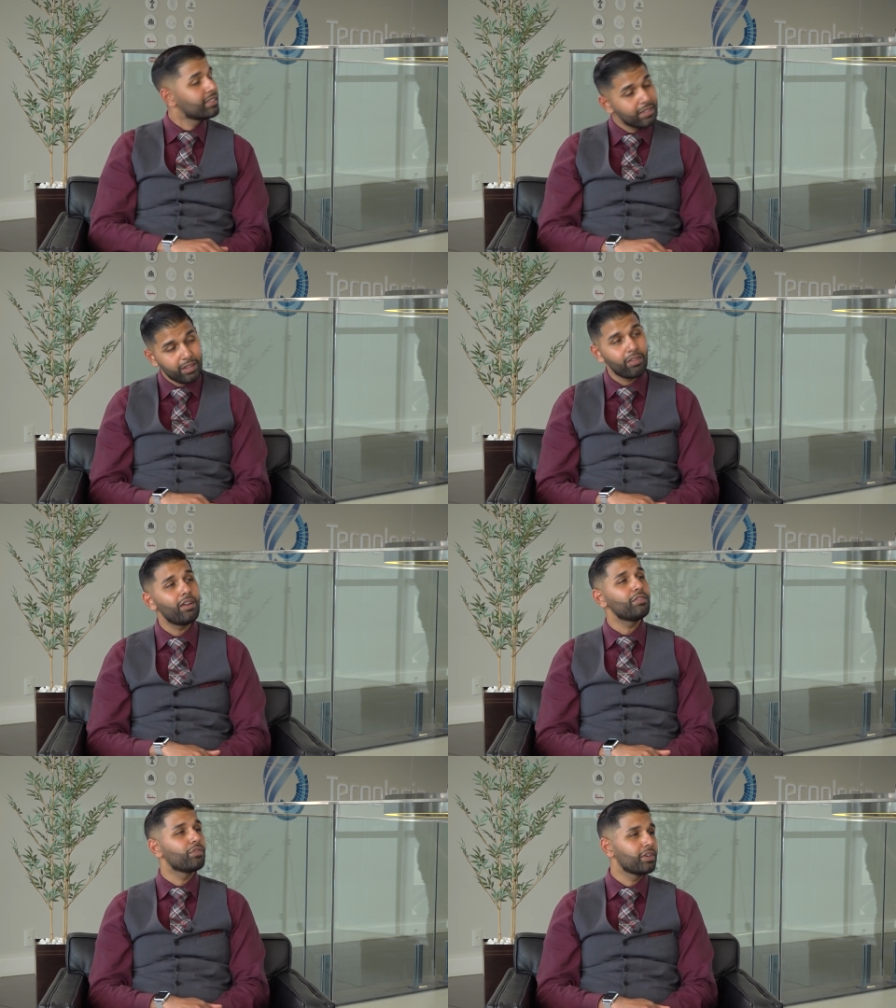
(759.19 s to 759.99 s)
It's a
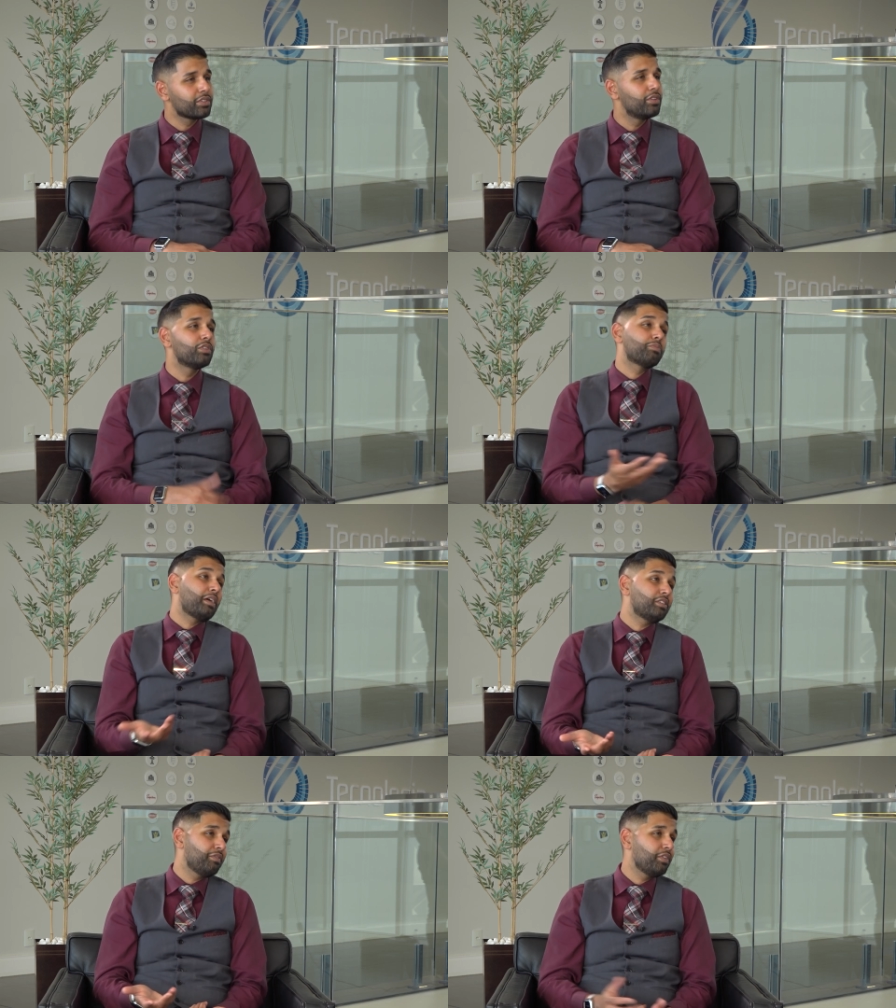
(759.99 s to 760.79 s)
lot of work to do,
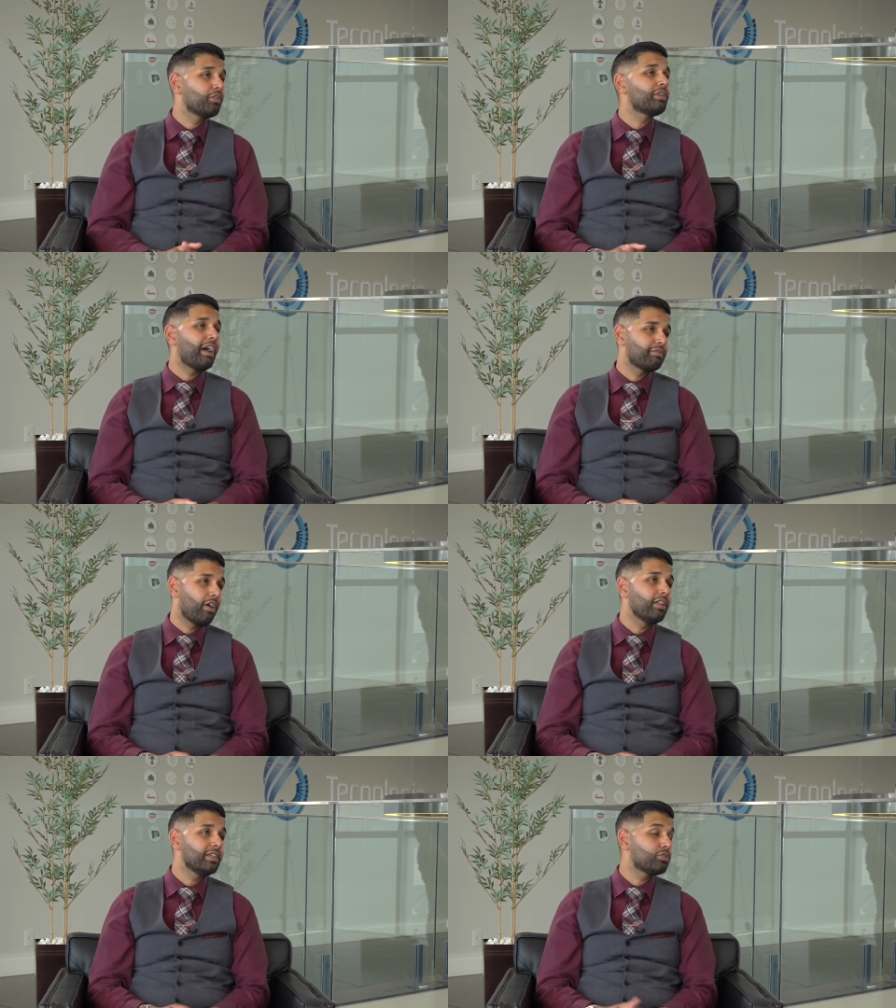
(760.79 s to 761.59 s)
especially if you don't have
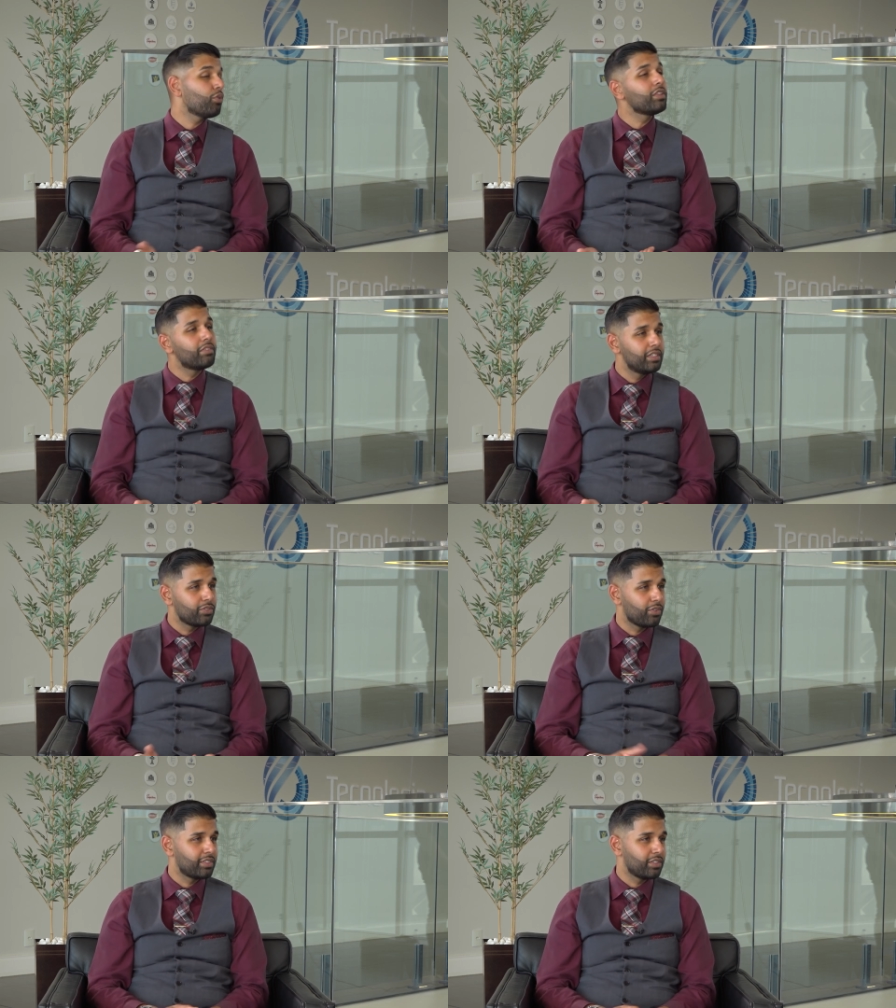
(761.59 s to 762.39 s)
knowledge or the
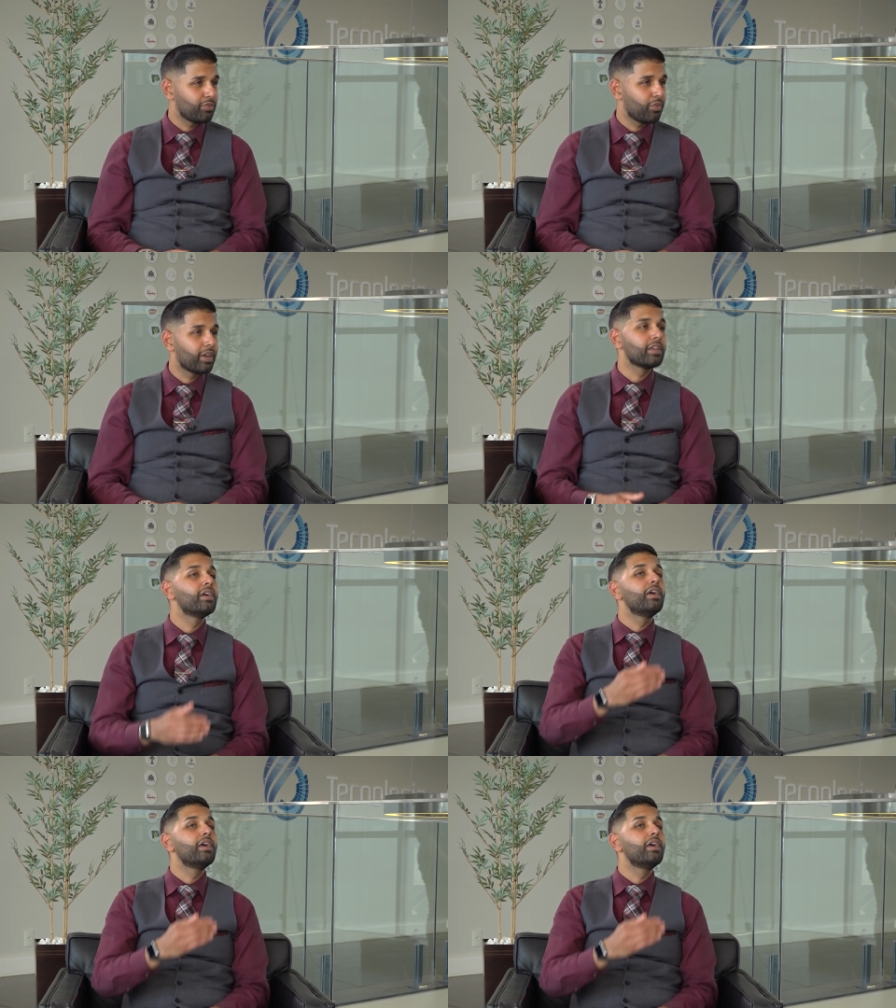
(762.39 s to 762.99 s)
resources for it.